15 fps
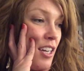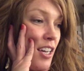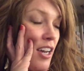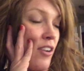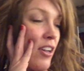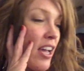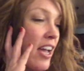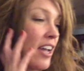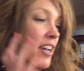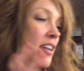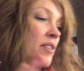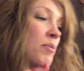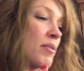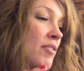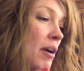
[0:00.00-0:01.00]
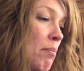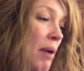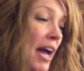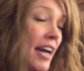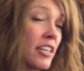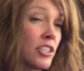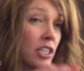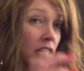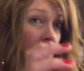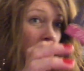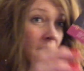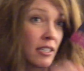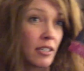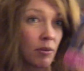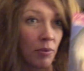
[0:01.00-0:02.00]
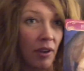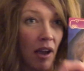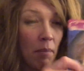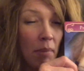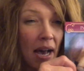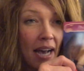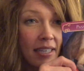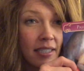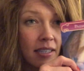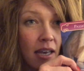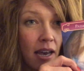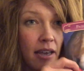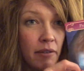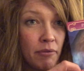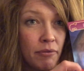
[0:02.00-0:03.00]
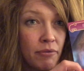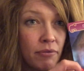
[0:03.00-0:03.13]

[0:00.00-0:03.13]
Okay, we've got passion, we got past life.